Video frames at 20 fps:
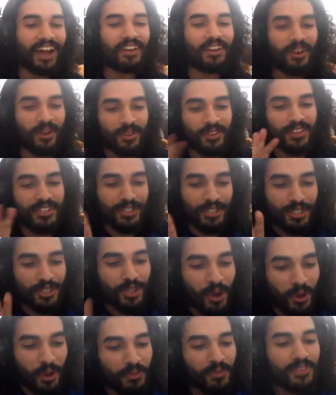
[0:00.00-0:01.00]
I know there's
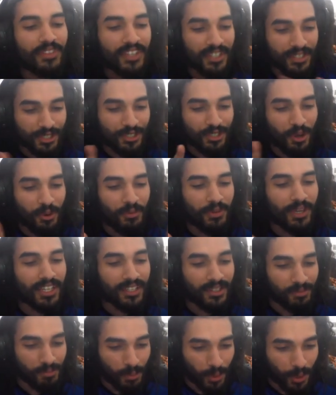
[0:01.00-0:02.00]
so
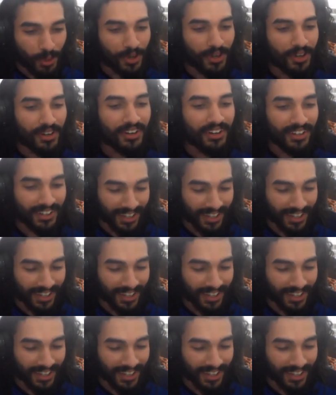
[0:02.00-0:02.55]
many more...